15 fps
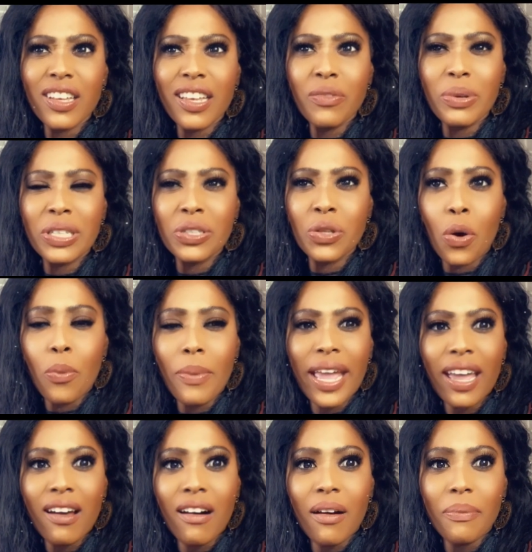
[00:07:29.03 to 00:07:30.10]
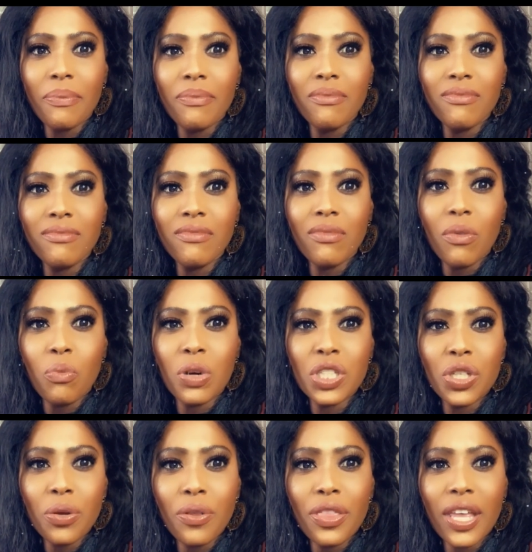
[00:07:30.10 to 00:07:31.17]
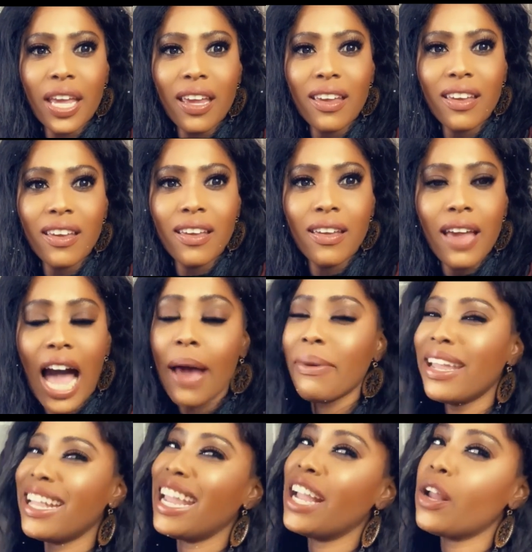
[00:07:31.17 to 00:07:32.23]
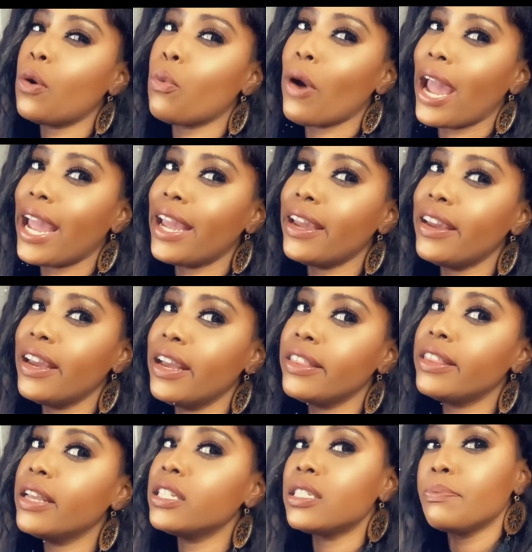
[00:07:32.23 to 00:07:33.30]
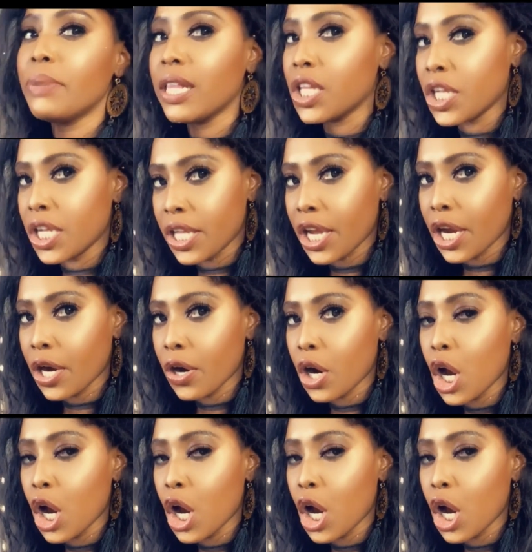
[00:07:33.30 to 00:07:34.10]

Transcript: with no makeup. What do you think? I mean, either way, this billionaire